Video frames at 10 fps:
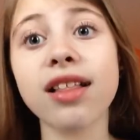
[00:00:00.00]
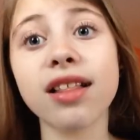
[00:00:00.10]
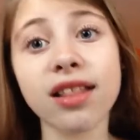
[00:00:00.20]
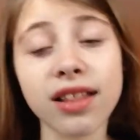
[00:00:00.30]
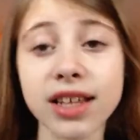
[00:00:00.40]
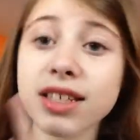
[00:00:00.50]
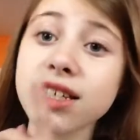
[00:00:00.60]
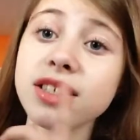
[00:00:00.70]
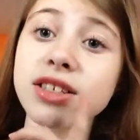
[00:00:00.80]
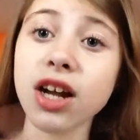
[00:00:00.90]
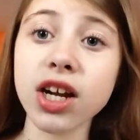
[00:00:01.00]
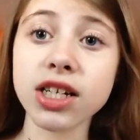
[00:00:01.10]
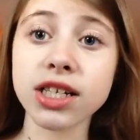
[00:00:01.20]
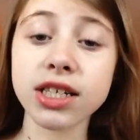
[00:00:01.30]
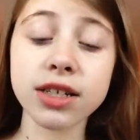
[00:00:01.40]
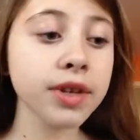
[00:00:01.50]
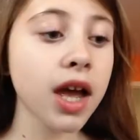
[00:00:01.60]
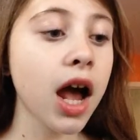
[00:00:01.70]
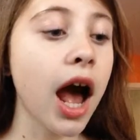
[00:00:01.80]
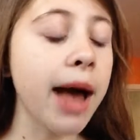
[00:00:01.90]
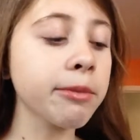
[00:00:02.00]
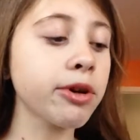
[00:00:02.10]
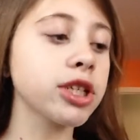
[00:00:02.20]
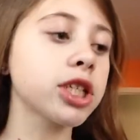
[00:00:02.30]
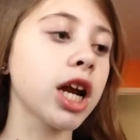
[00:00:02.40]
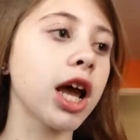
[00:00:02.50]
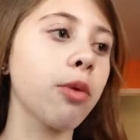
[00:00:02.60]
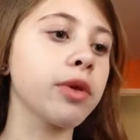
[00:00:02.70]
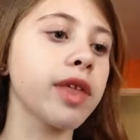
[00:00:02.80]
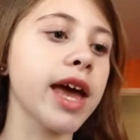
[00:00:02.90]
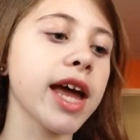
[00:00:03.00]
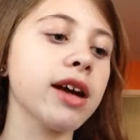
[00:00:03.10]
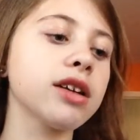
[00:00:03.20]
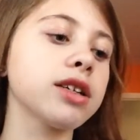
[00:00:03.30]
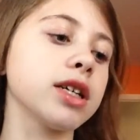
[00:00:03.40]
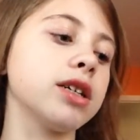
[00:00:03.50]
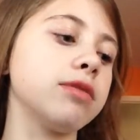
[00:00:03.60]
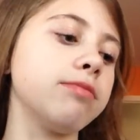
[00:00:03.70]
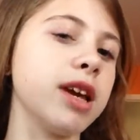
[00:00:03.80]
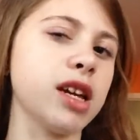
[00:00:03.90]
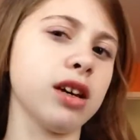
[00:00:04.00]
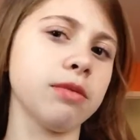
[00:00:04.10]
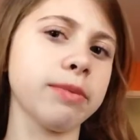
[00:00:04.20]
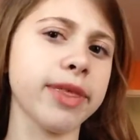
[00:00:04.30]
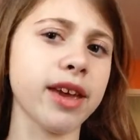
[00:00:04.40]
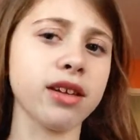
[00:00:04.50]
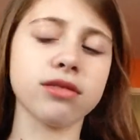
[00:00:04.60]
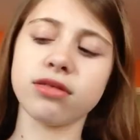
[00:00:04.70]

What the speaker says: let's get started. I'm gonna start out with hair and makeup things.